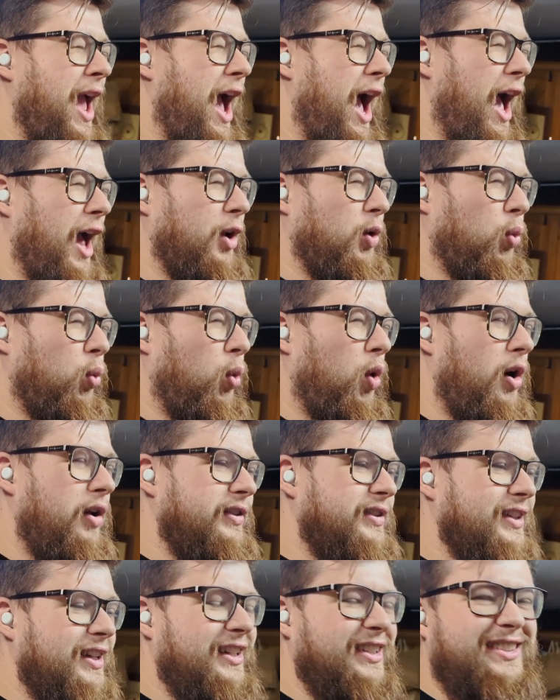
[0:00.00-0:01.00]
and
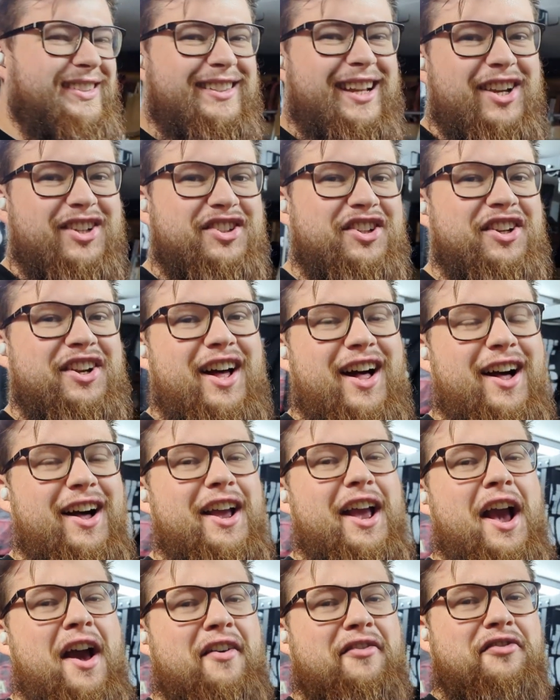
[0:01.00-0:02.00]
what a session I
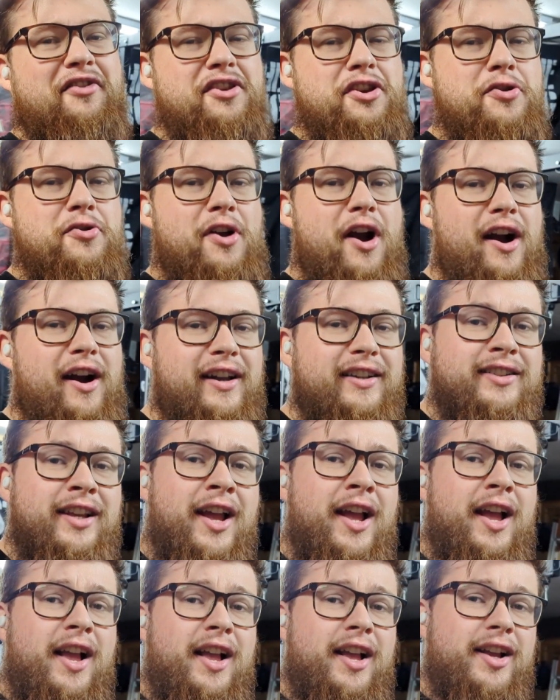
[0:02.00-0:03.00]
have for you guys
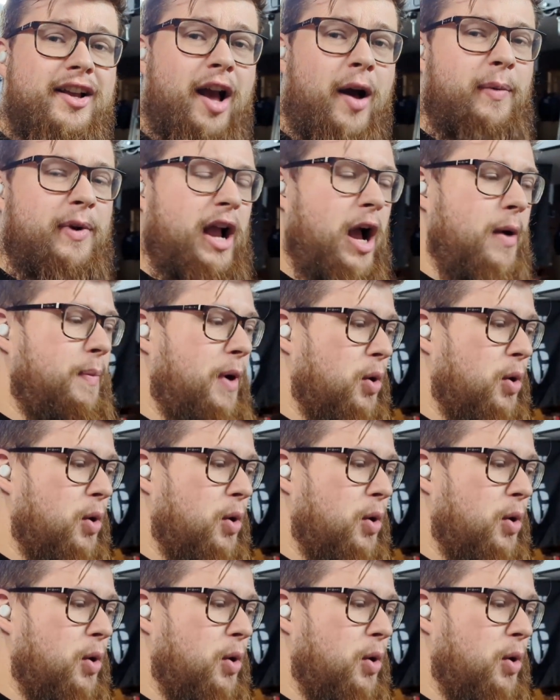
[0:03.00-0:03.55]
coming up.